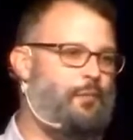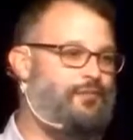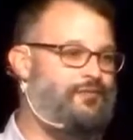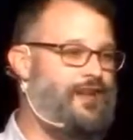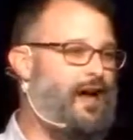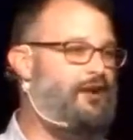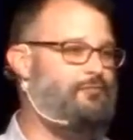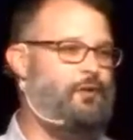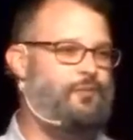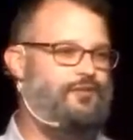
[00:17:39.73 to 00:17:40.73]
moments of
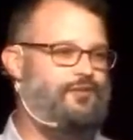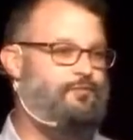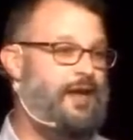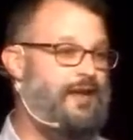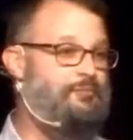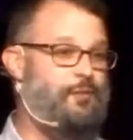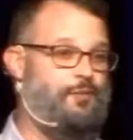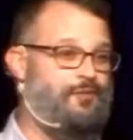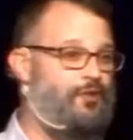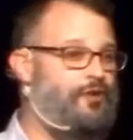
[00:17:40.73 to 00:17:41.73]
doubt, moments of pain,
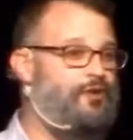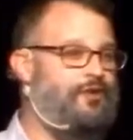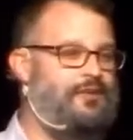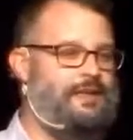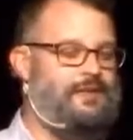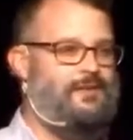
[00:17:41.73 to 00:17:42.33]
moments of hurt.